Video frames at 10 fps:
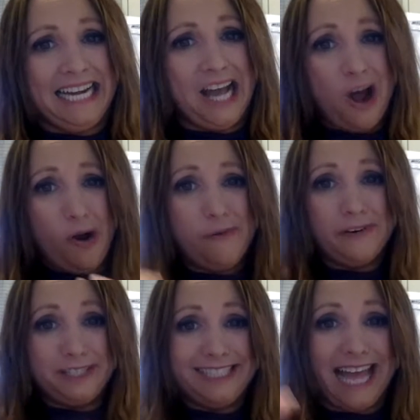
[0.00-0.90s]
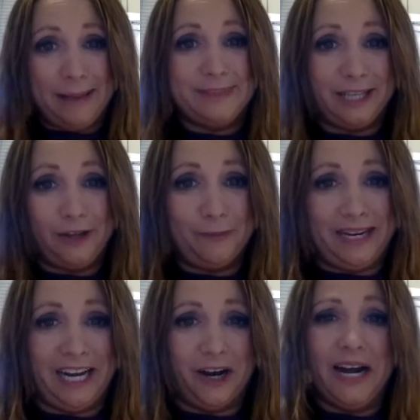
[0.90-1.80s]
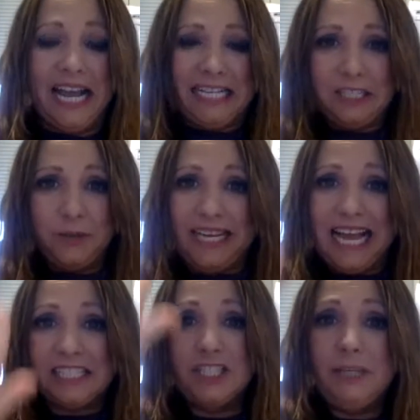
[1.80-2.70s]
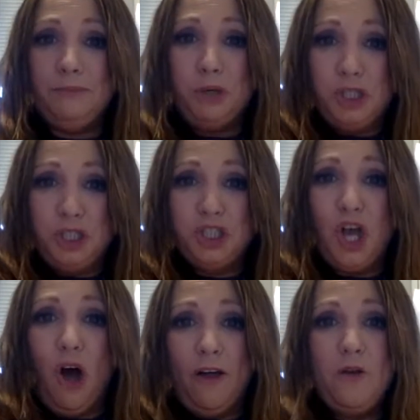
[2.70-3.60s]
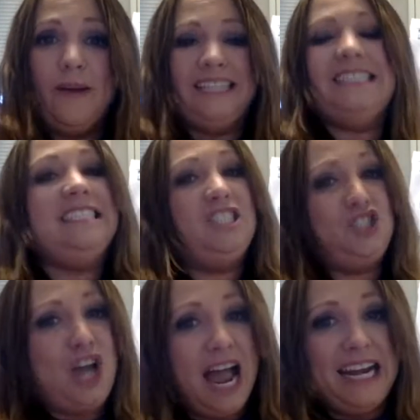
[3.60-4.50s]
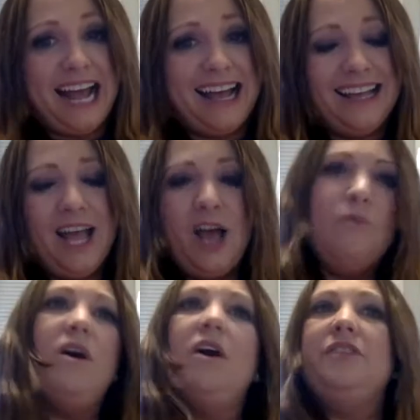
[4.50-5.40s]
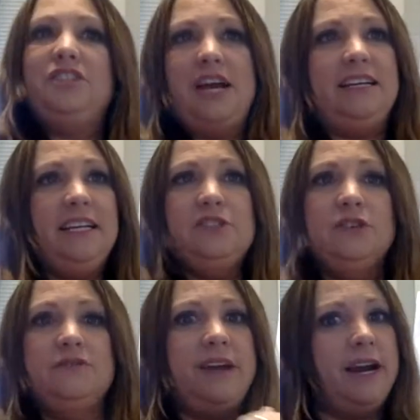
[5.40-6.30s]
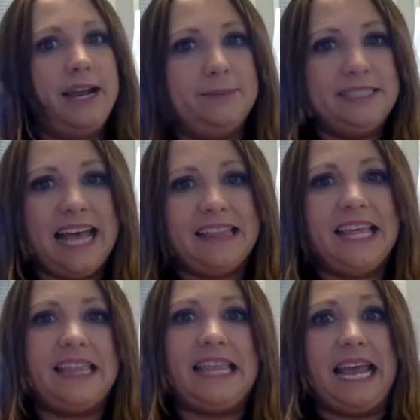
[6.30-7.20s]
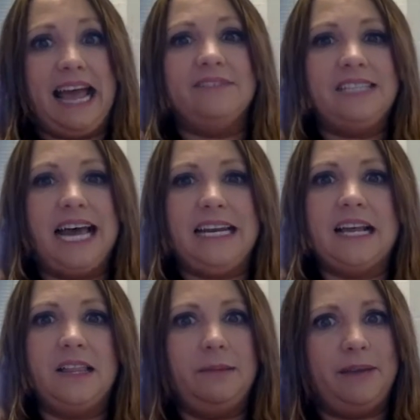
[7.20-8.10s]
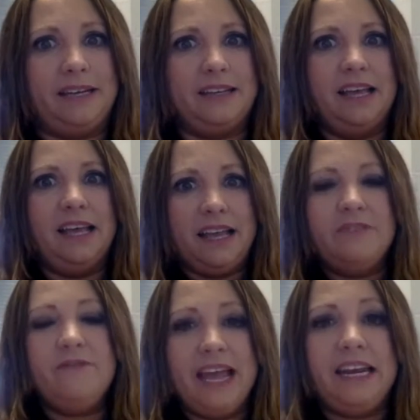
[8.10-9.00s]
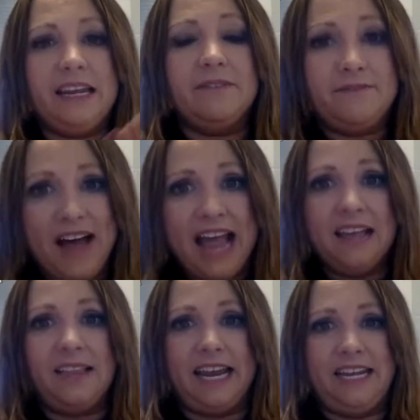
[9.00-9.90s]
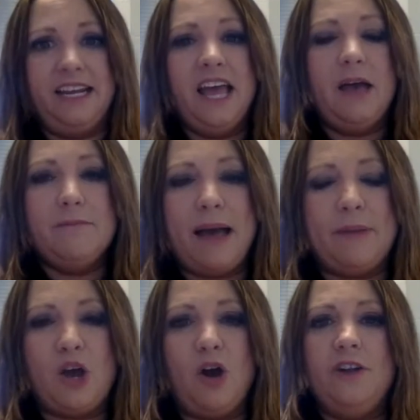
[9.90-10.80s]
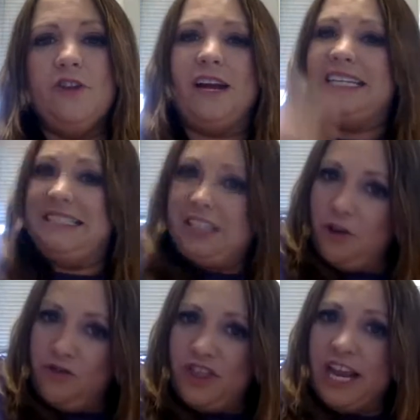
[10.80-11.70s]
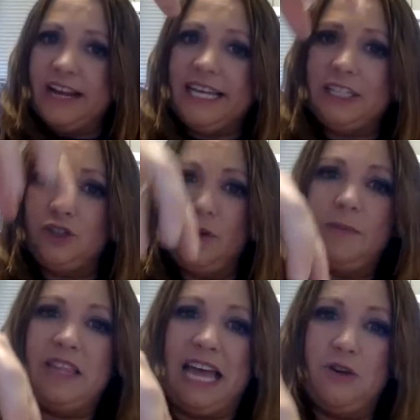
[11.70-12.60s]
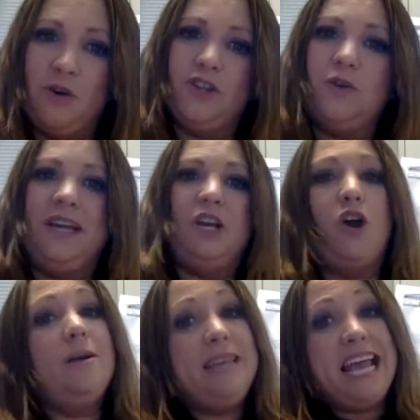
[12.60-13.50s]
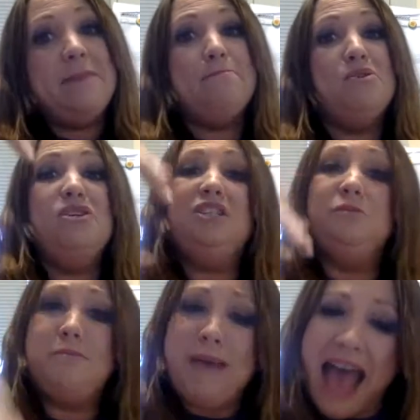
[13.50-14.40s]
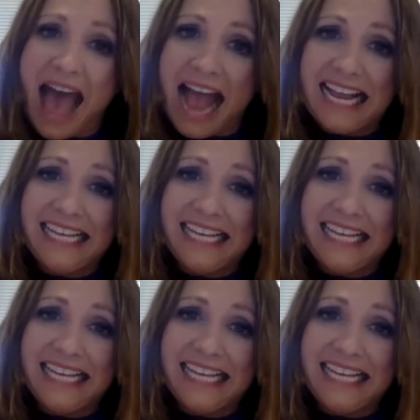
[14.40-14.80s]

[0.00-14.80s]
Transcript: of oversteps a little bit here. So he actually pushes all the way into China. Well, the Chinese are very upset that they have technically been invaded and violated by MacArthur. And so they're going to join with that North Korean army and push back